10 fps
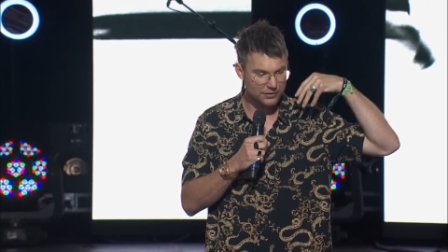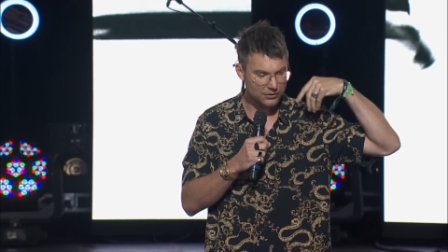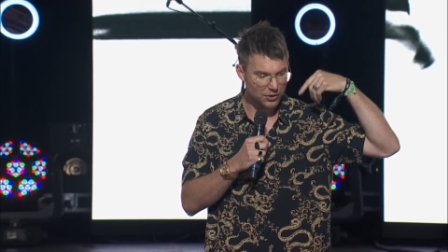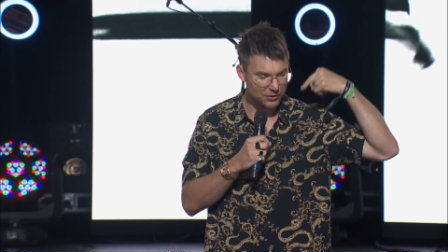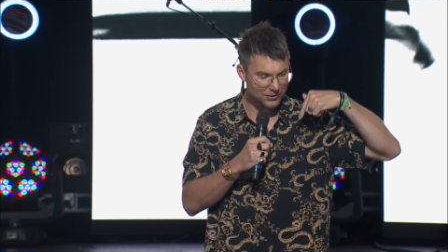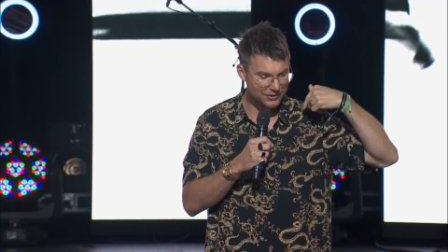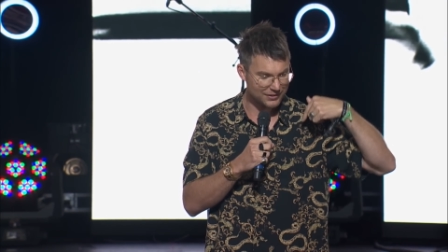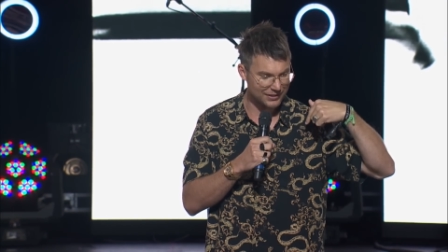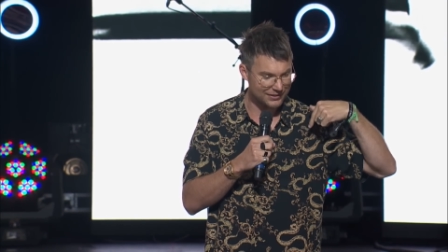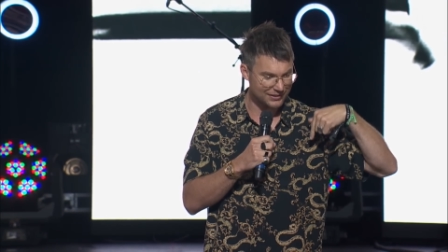
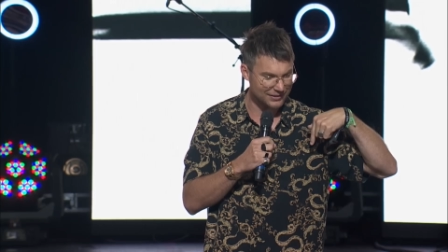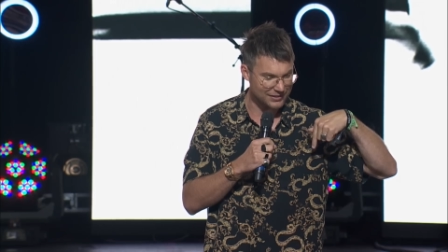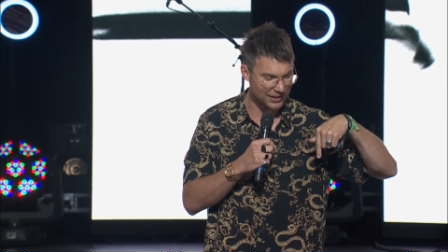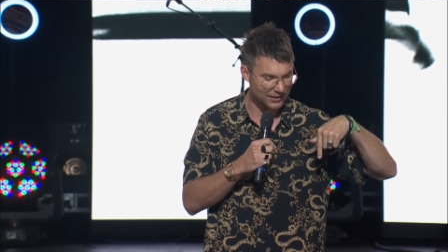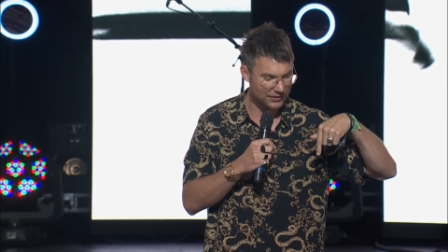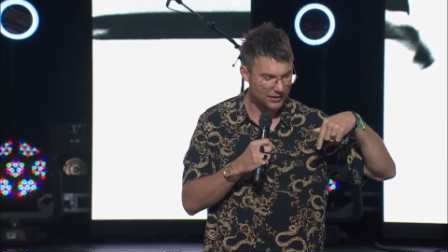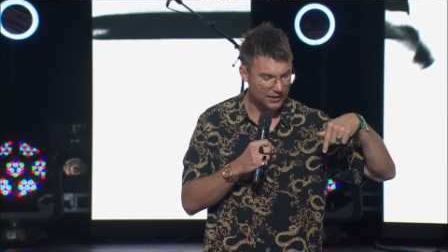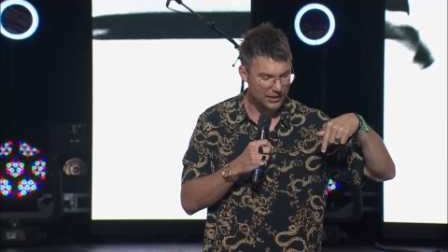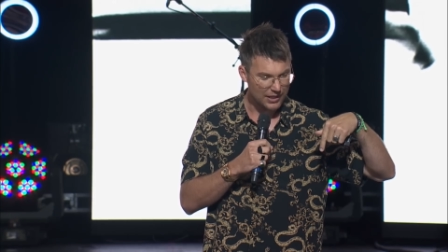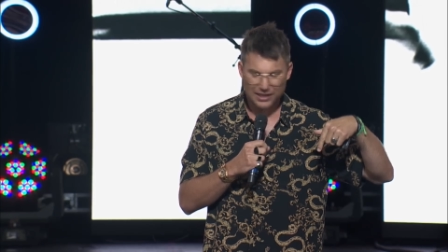Shoulders, knees, and toe.
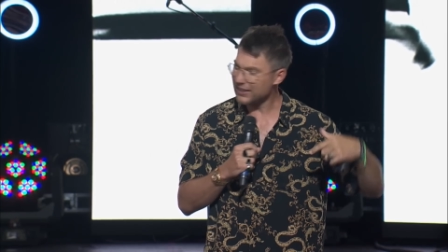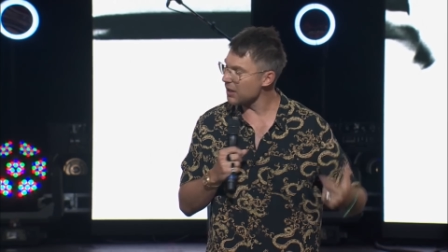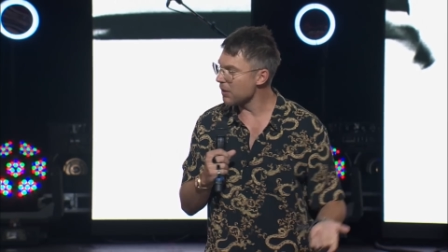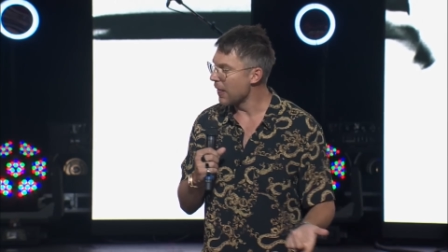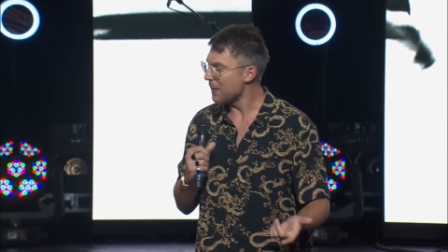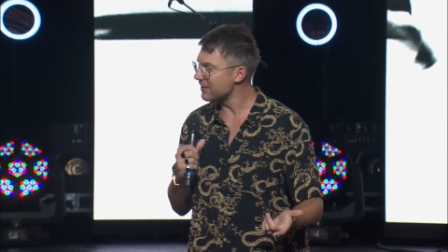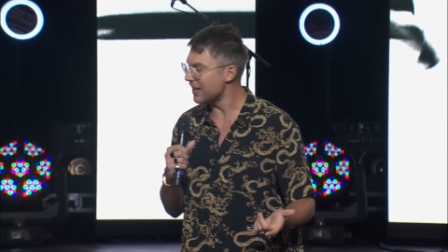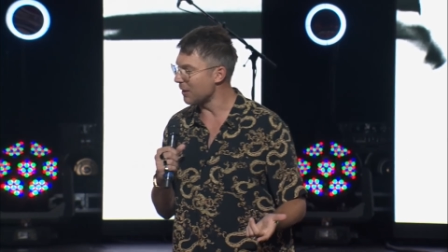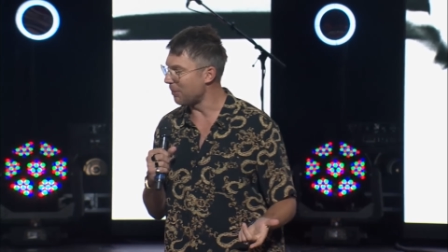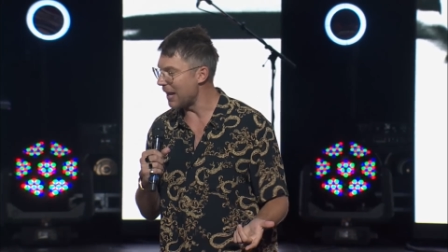Is that a, that's
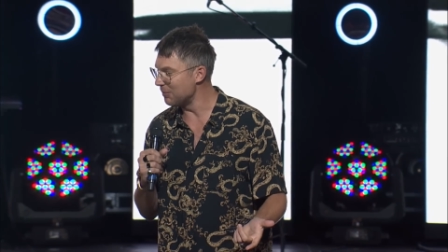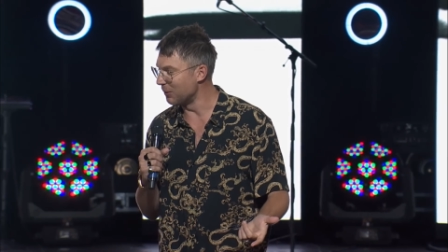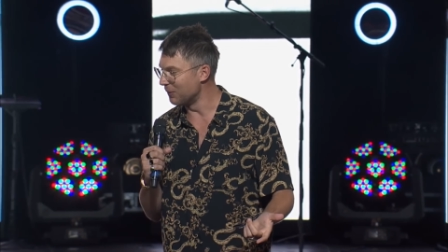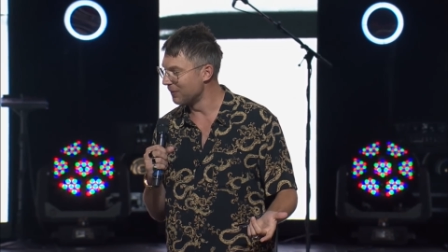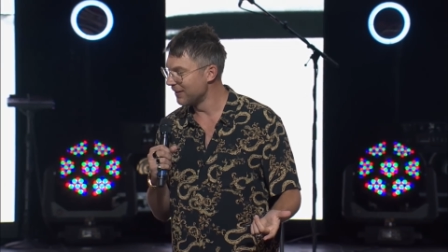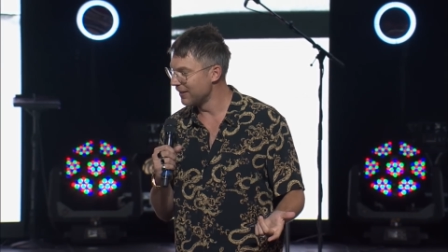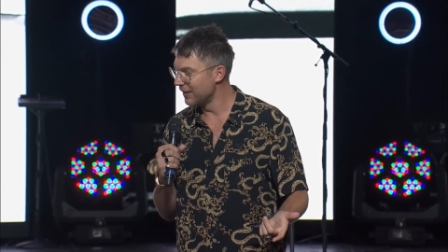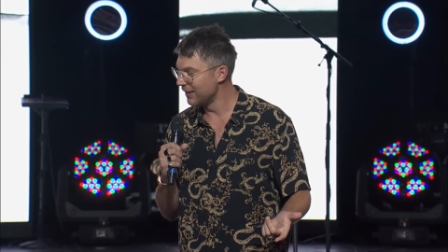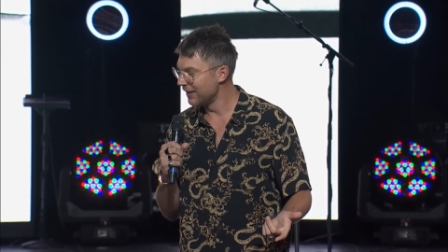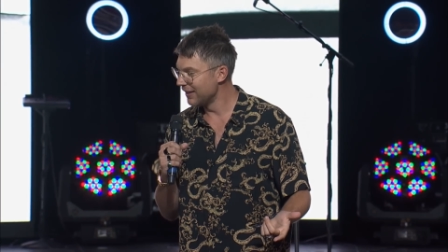not a Bible.
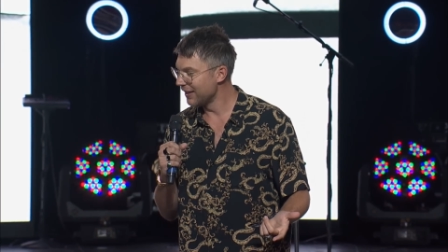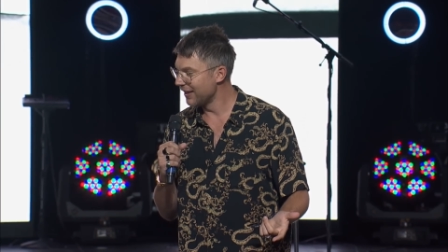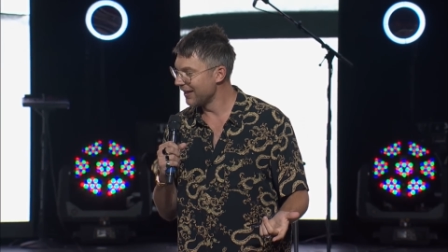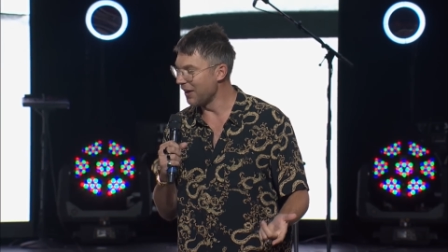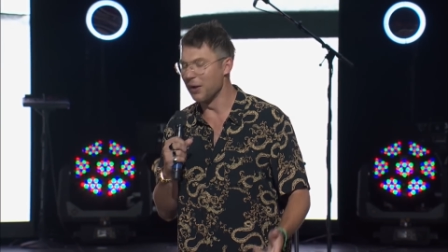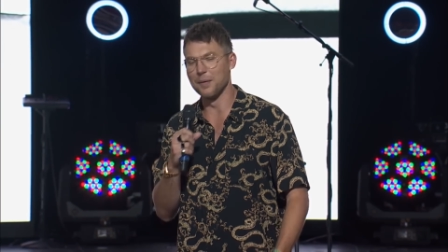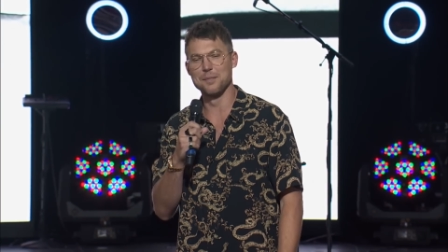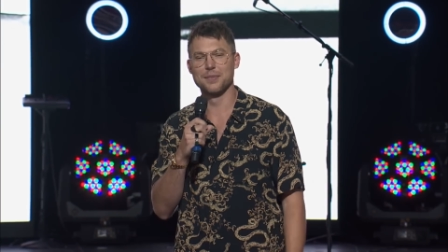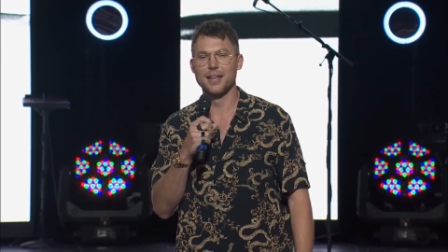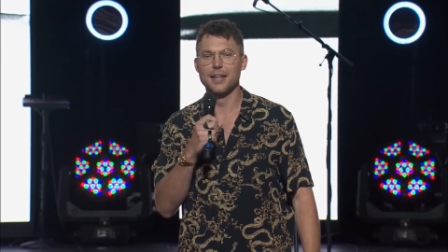
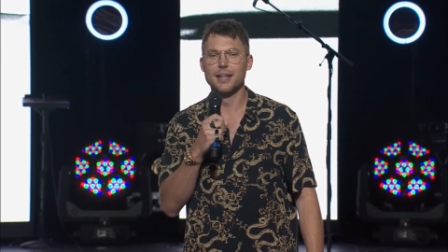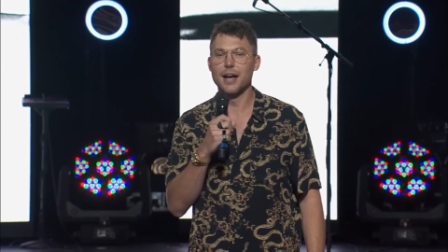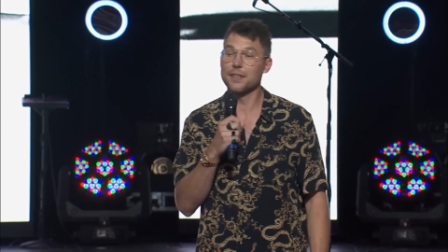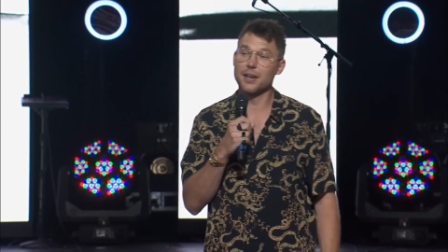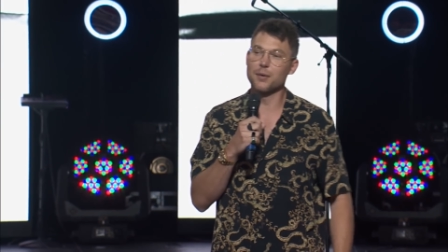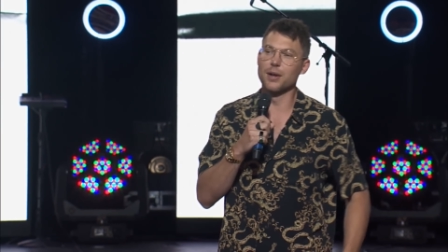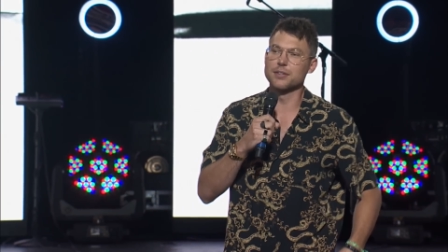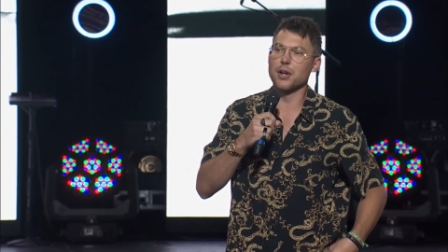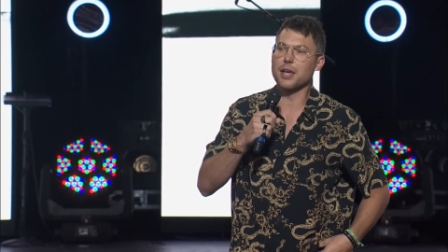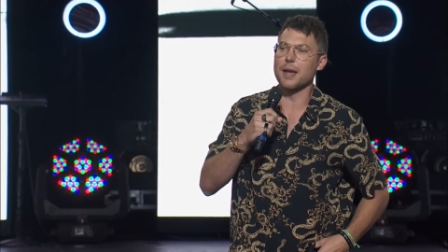Oh, I thought it
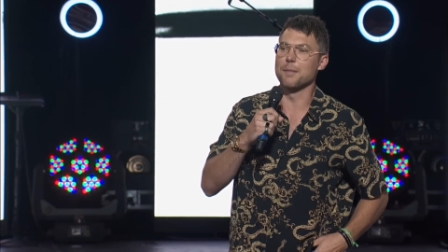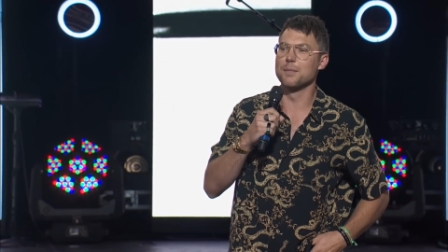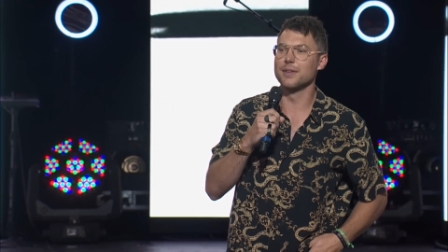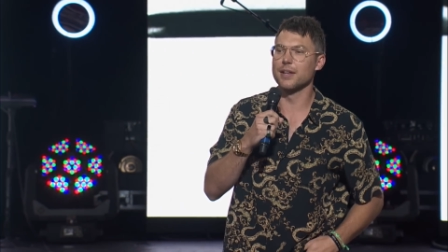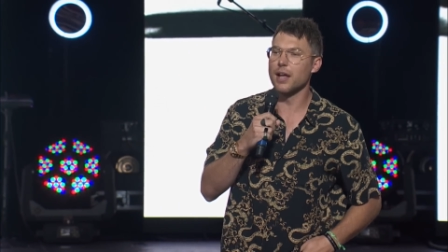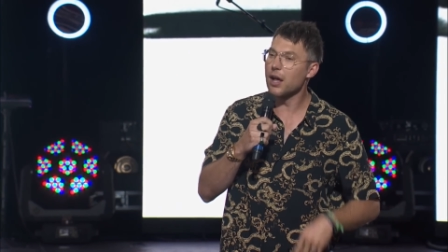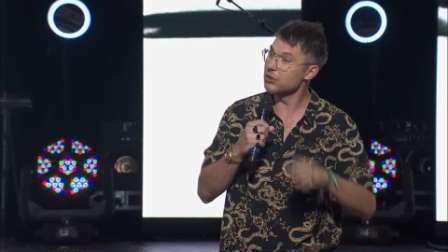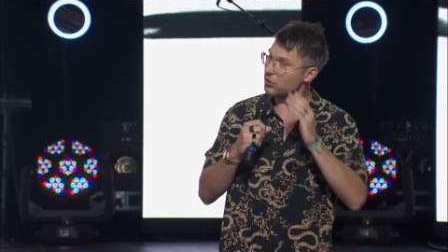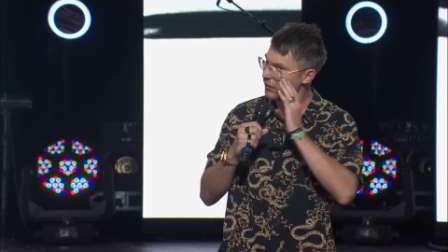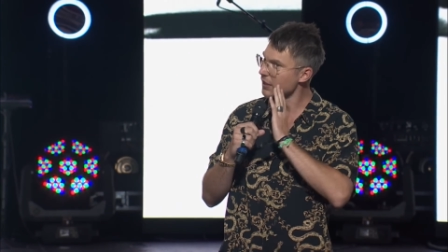was. Okay.
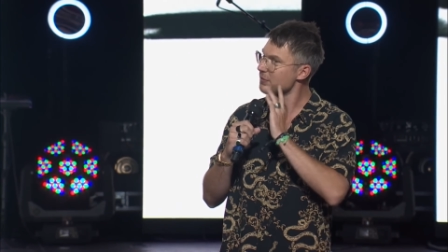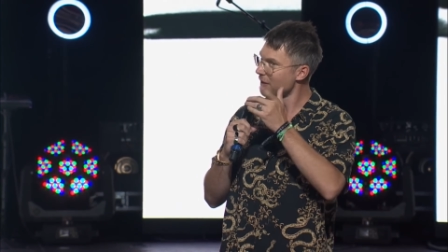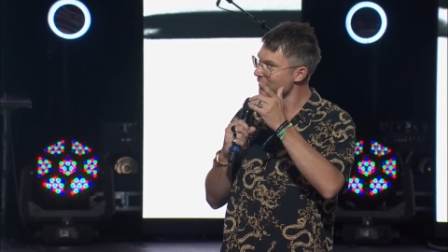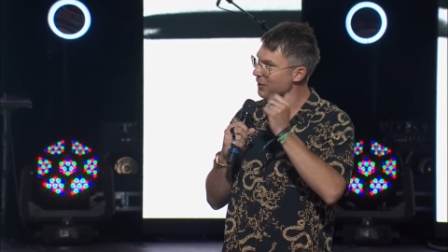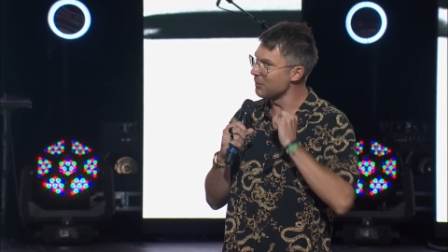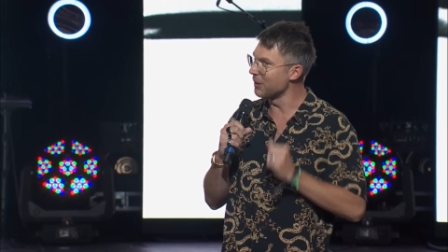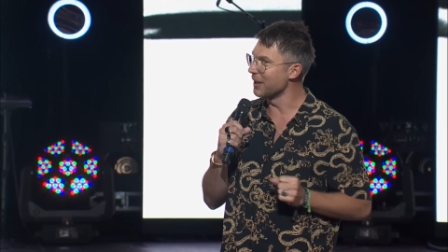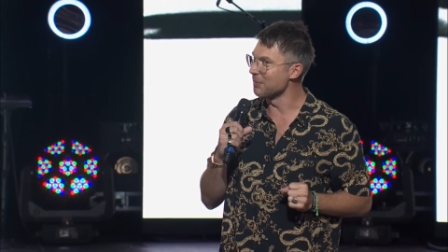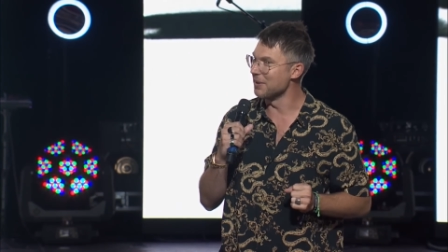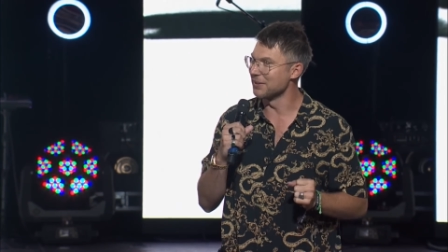Uh, Judah, that's Father
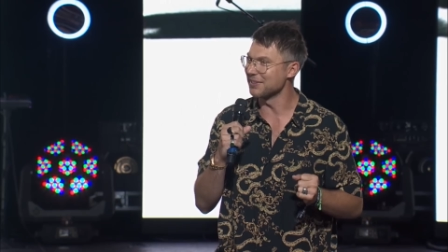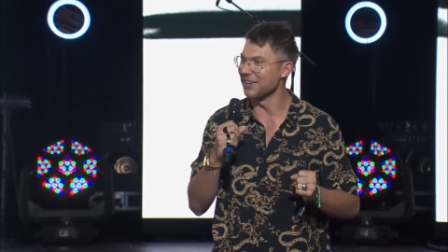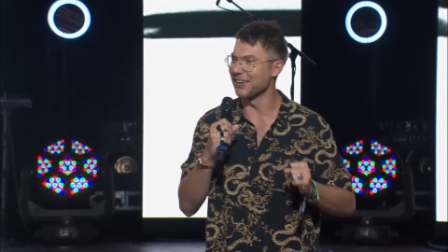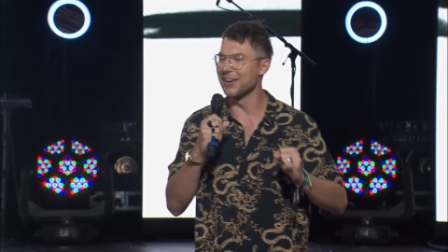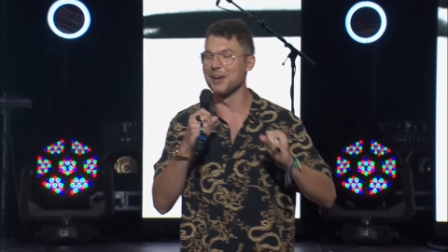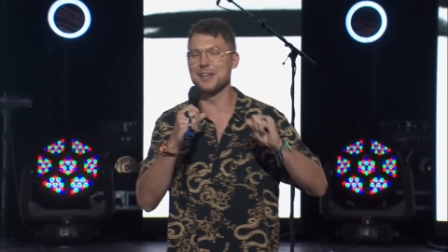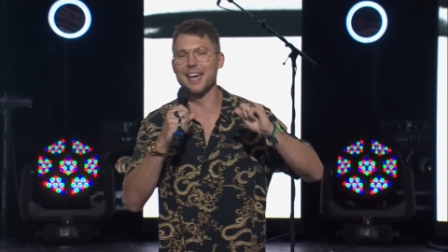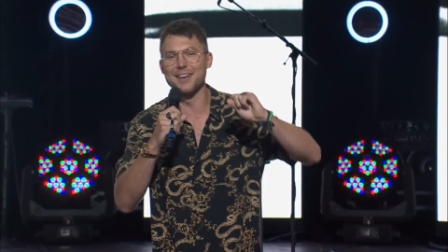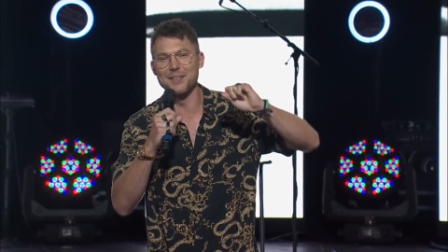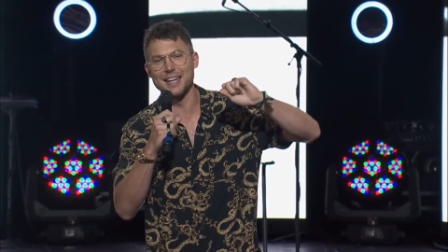Abraham there, slugger.
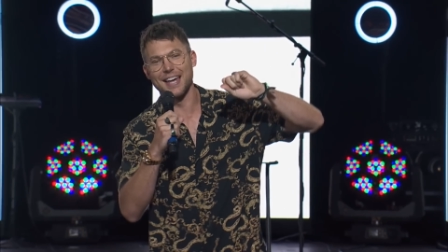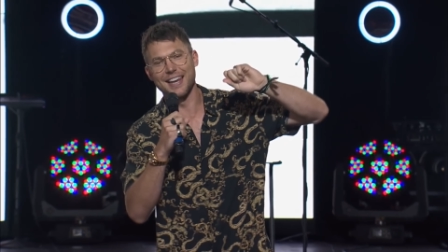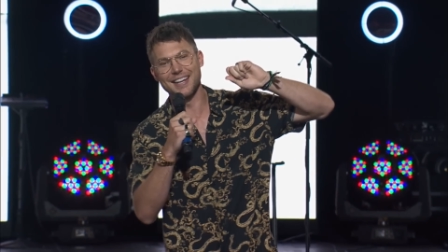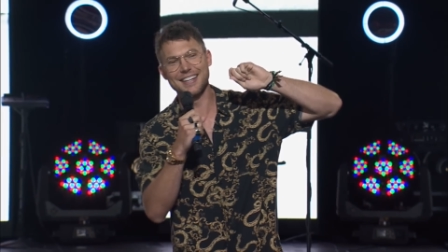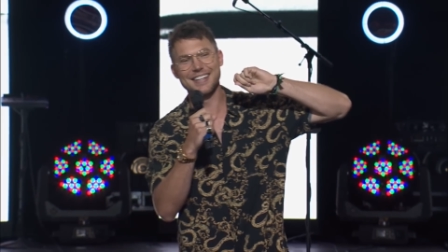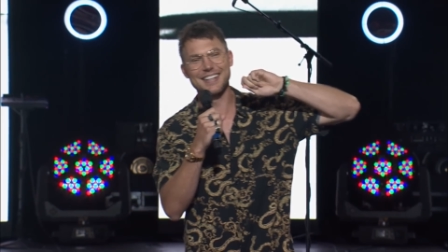Okay, we get it.